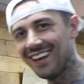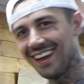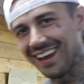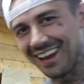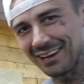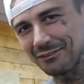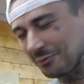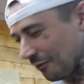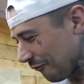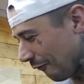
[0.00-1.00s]

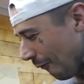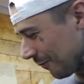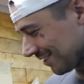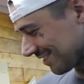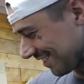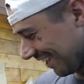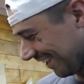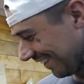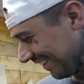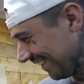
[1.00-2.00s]
Airlift performance.
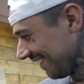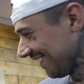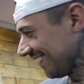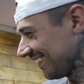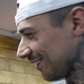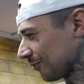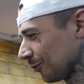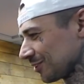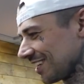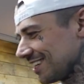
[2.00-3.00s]
The
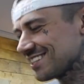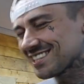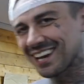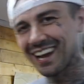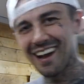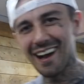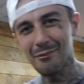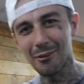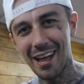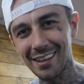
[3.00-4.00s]
goodies
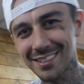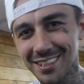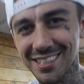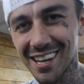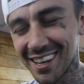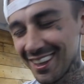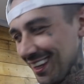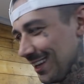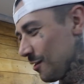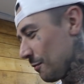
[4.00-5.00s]
have landed.
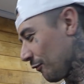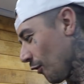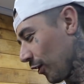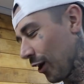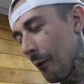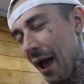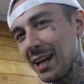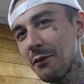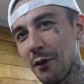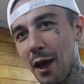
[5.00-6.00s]
Before I go
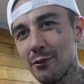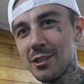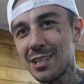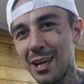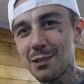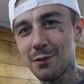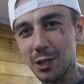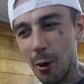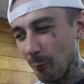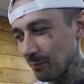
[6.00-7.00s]
any further in today's
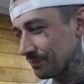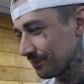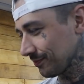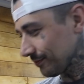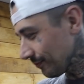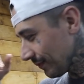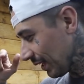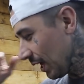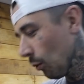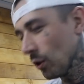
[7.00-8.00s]
video,
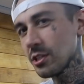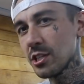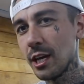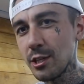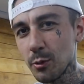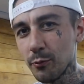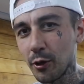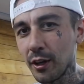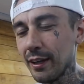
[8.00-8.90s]
I wanted to say something.